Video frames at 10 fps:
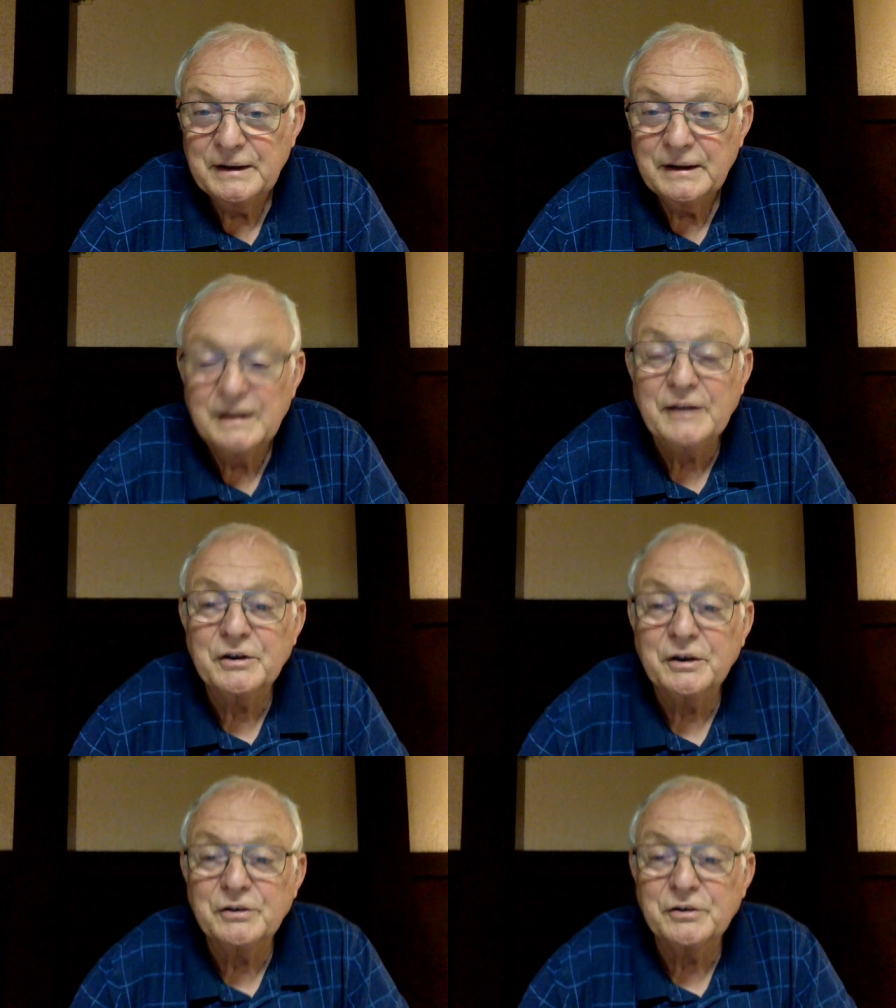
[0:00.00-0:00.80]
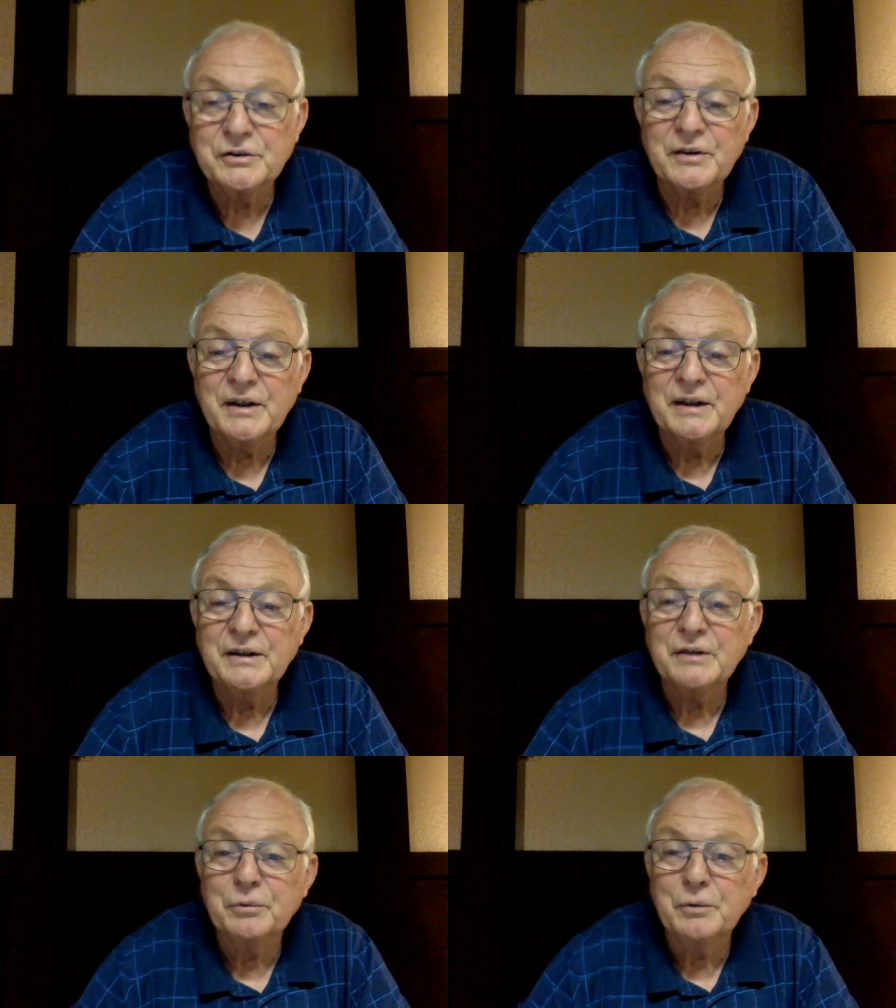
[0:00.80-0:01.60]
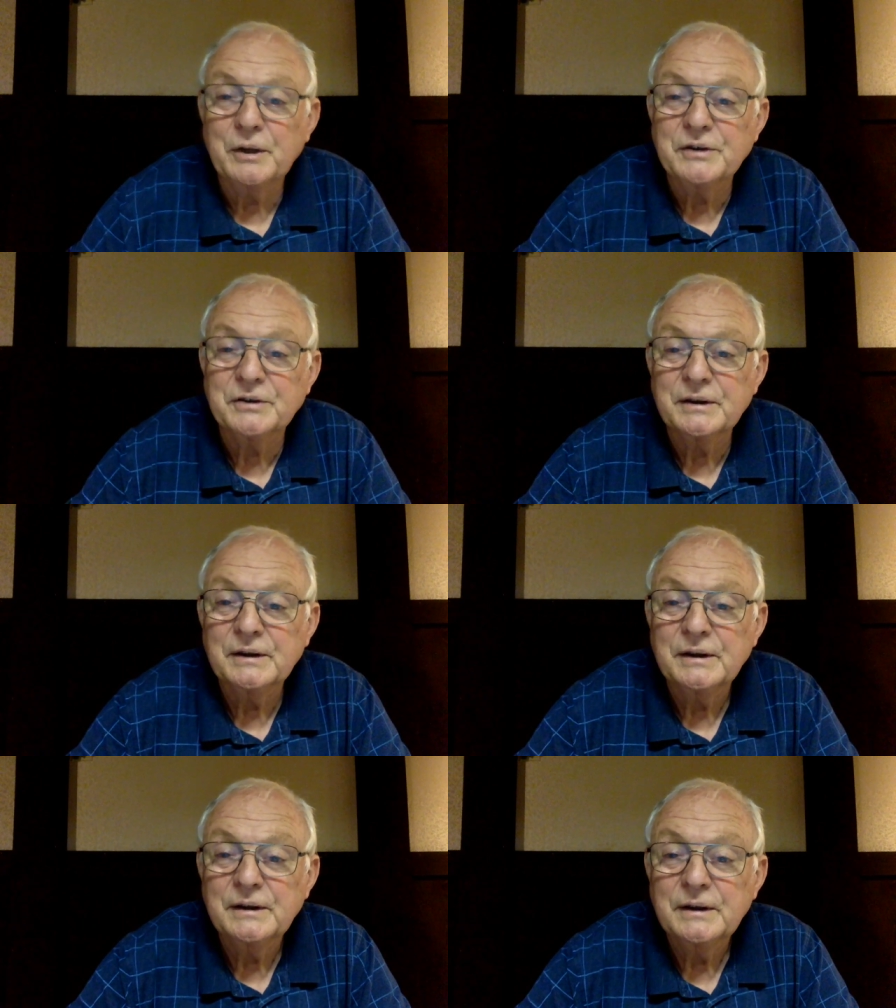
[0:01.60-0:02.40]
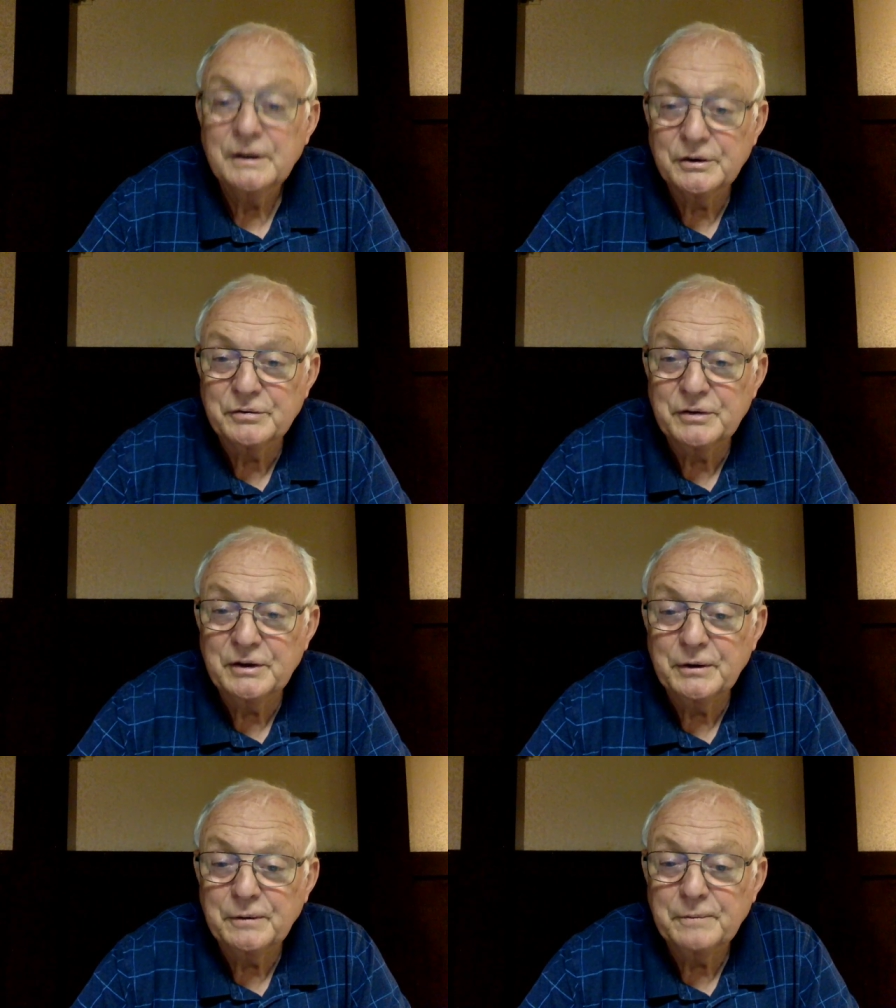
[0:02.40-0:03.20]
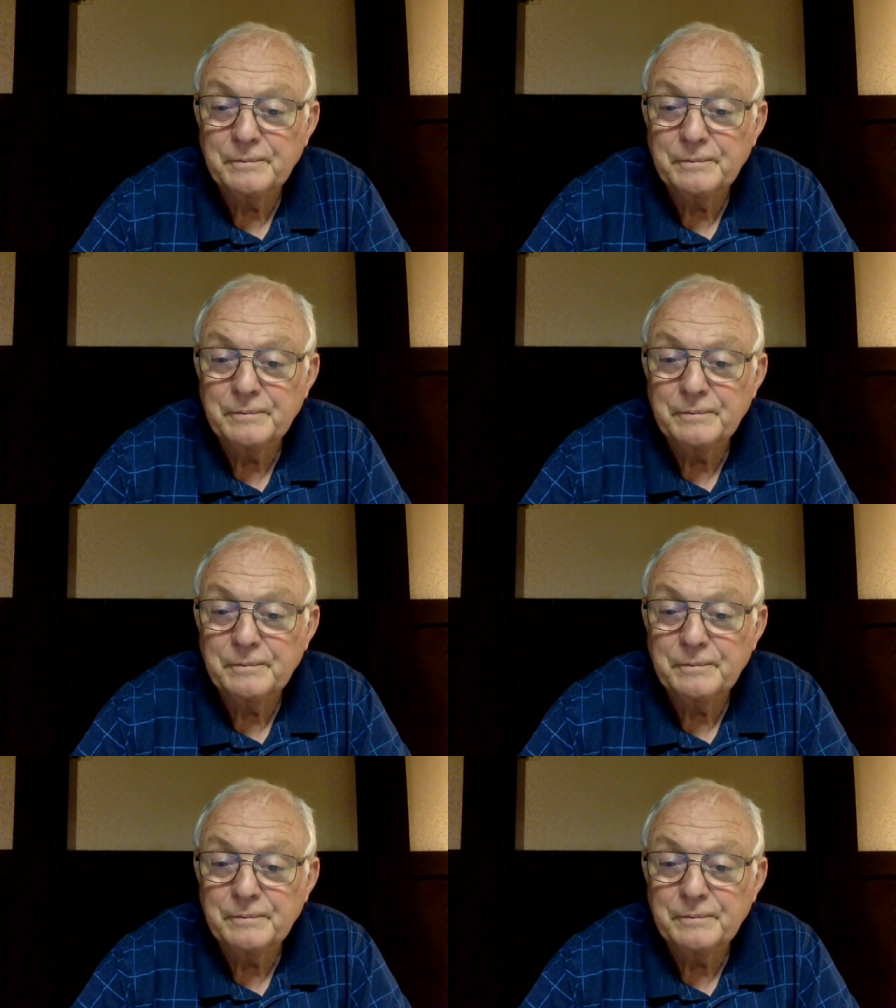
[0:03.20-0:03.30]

Lastly, I'll just say thank you for watching this video.